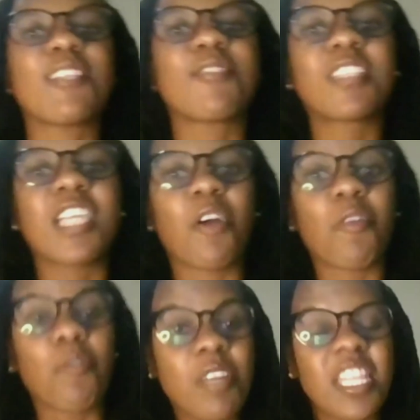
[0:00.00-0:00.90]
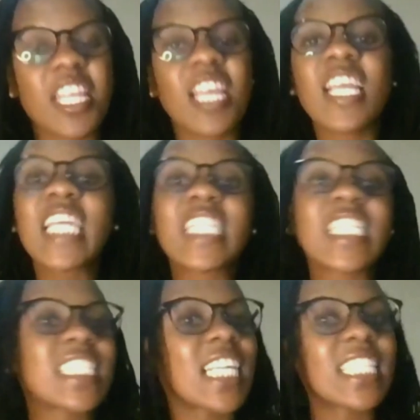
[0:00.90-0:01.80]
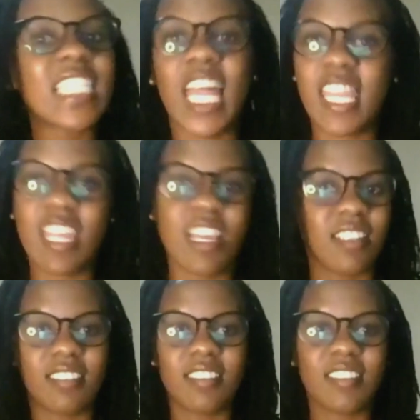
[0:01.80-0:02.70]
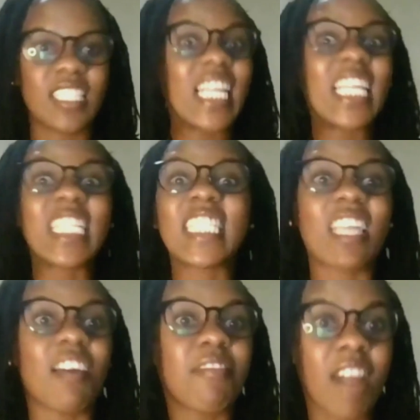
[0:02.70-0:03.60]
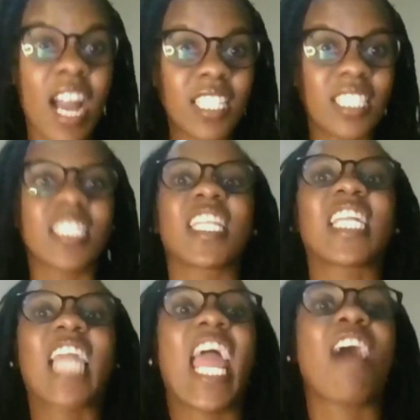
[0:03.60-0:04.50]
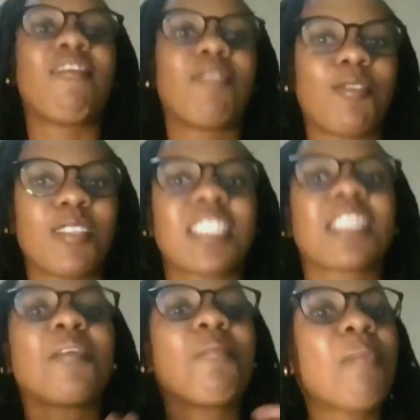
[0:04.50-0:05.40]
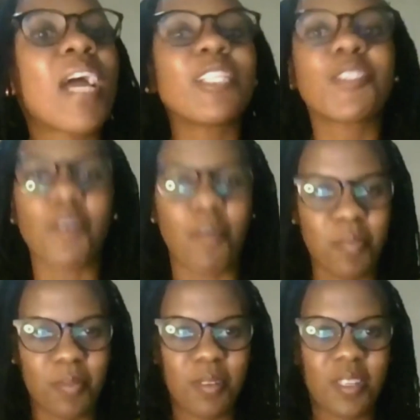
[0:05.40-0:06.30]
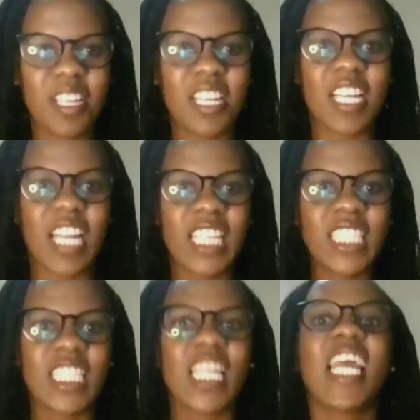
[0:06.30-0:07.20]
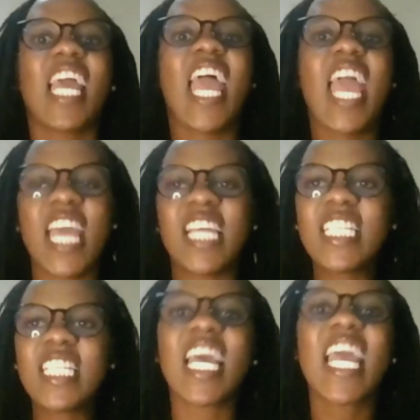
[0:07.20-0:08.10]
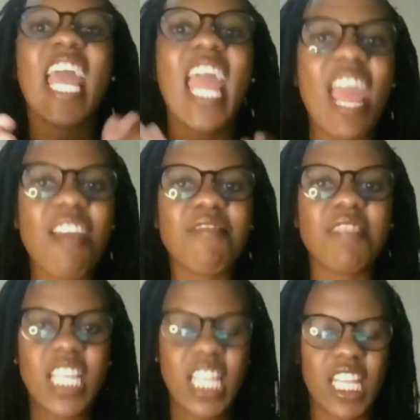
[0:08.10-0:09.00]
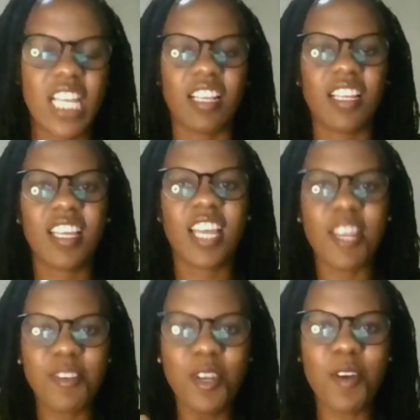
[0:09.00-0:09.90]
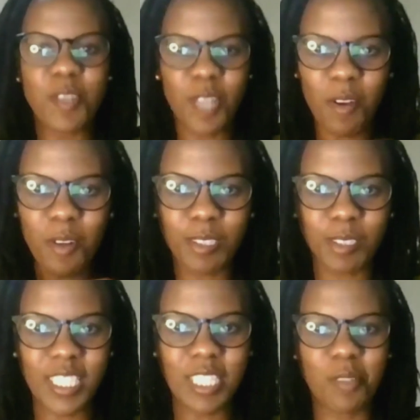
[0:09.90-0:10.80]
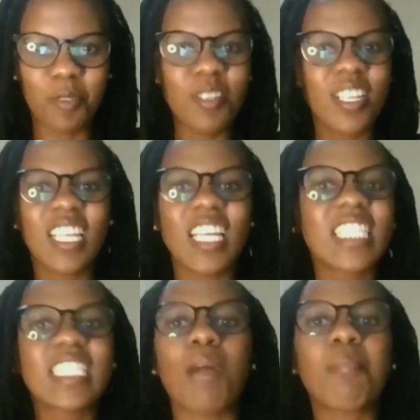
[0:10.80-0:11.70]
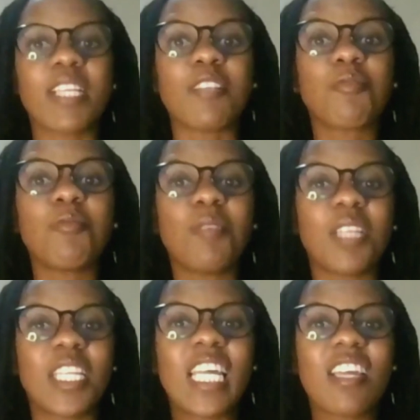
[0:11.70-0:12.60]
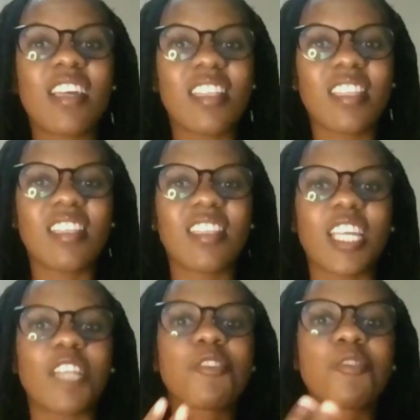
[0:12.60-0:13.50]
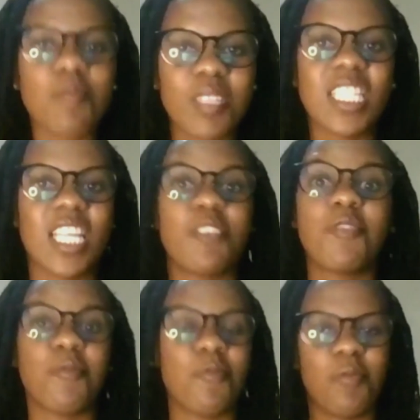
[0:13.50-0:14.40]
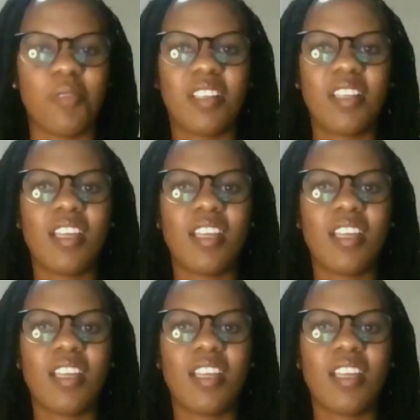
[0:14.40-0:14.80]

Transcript: It is not a good thing. It is just a thing. It is a fact that I have lost my job, right? And everything. And you also need to tap into the truth that you know.